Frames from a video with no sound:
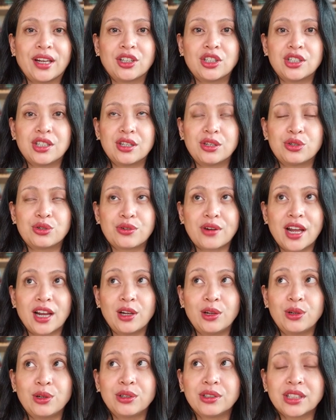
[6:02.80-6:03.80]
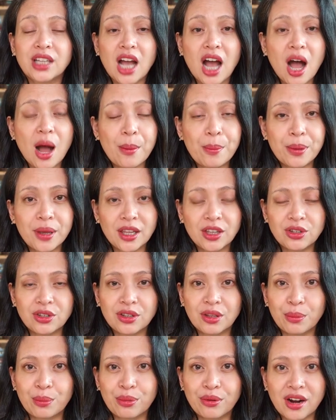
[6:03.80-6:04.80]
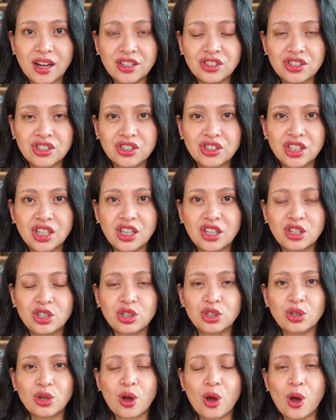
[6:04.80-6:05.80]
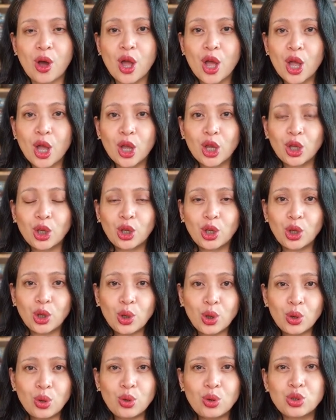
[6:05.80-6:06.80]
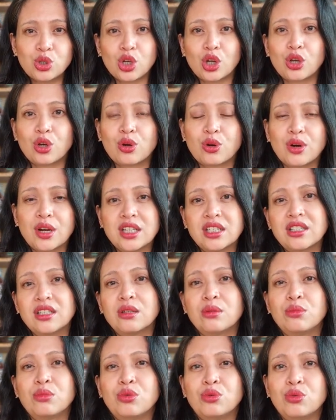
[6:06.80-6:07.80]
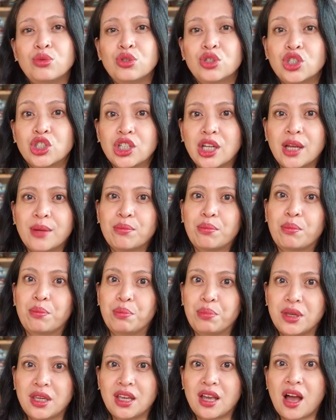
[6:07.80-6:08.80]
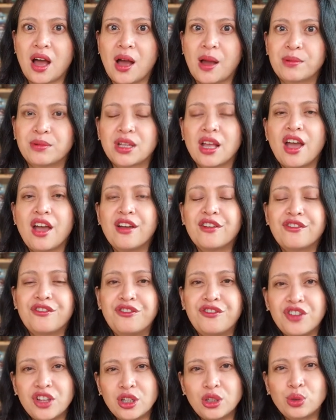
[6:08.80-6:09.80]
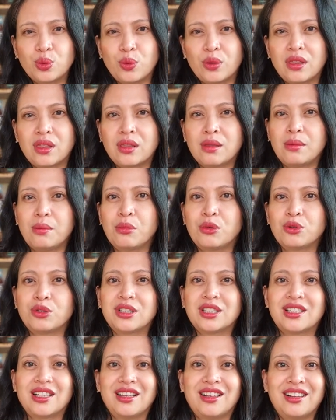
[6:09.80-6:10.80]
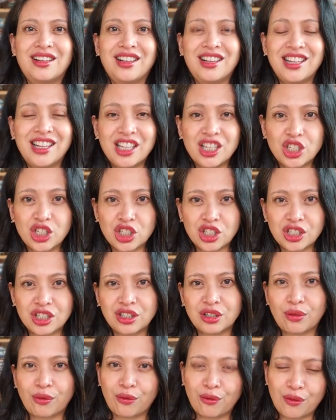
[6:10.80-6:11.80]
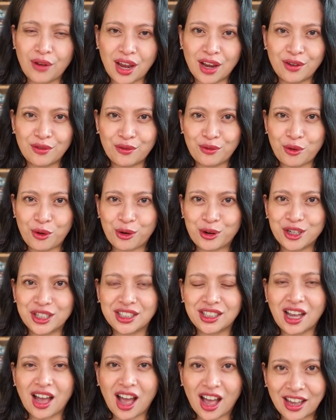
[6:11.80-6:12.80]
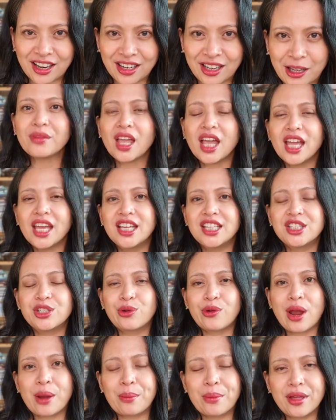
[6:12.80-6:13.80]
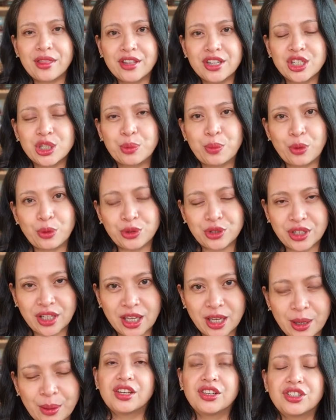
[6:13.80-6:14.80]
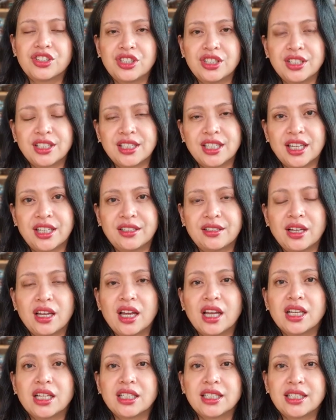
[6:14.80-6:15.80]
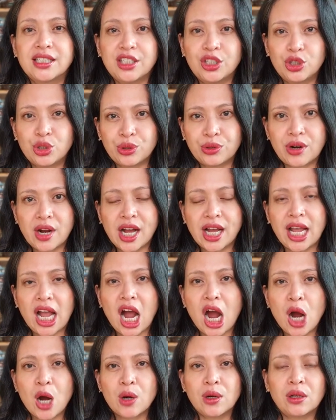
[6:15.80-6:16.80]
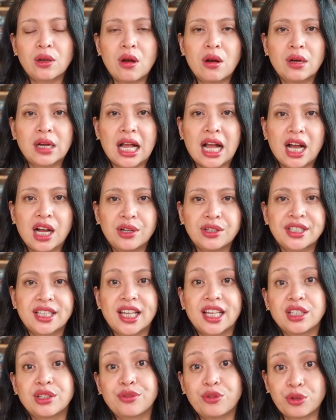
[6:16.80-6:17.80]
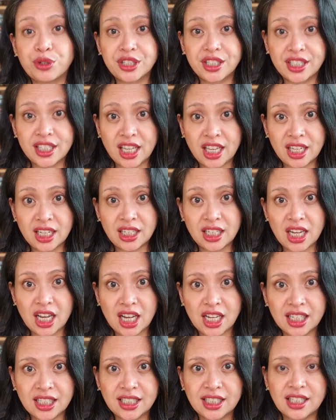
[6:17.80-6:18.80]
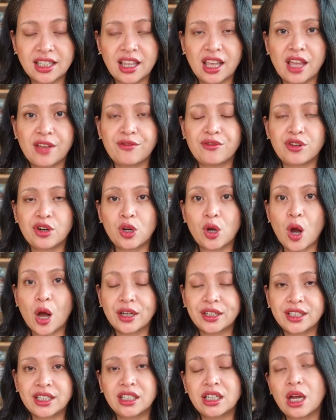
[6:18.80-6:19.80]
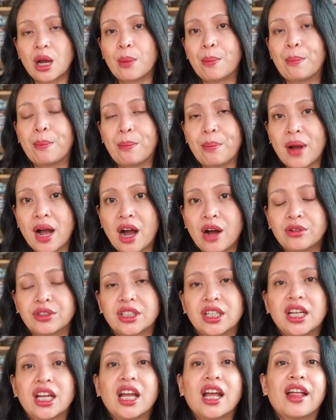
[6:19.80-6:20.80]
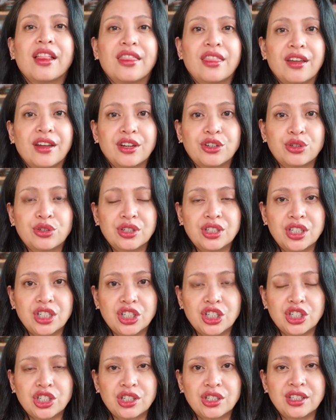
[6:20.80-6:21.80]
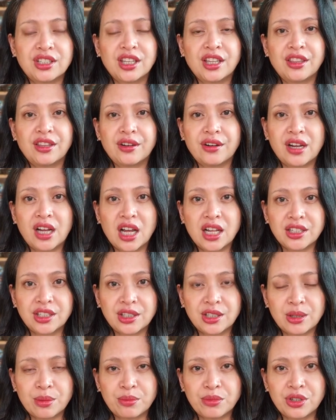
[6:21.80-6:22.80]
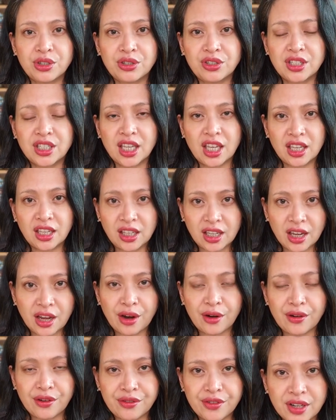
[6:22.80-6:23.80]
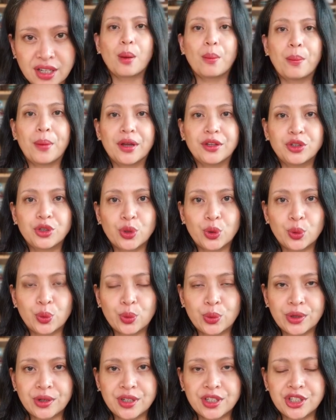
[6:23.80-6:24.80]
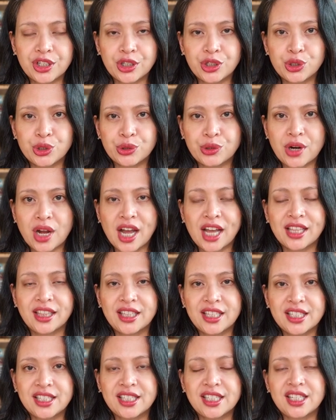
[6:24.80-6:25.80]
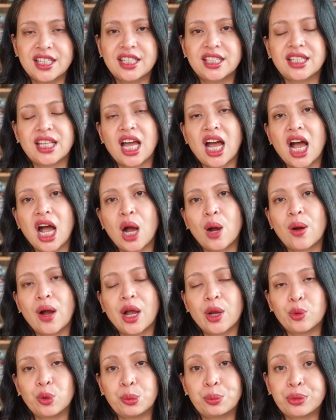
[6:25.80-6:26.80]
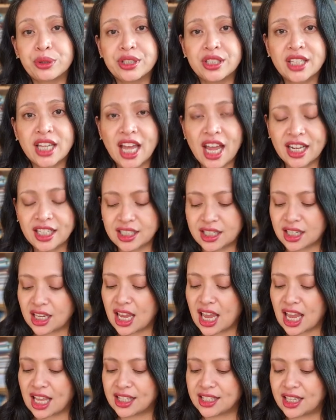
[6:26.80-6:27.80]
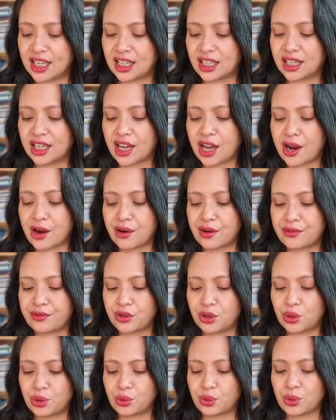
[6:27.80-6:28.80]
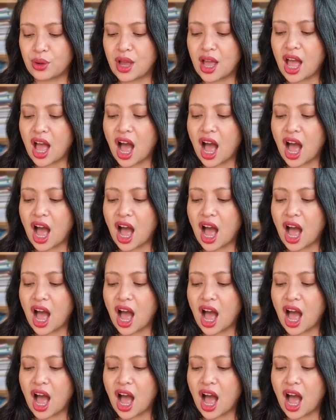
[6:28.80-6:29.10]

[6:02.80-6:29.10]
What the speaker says: Sijurai looked up into the branches, he saw huge crescent moon-shaped beehives filled with the most delicious rainforest honey. His grandmother spoke to him. She said, "Sijurai, our longhouse has forsaken us. They have forgotten about their traditions and their customs to take care of us. But don't worry, Sijurai. This is how I will protect and take care of you.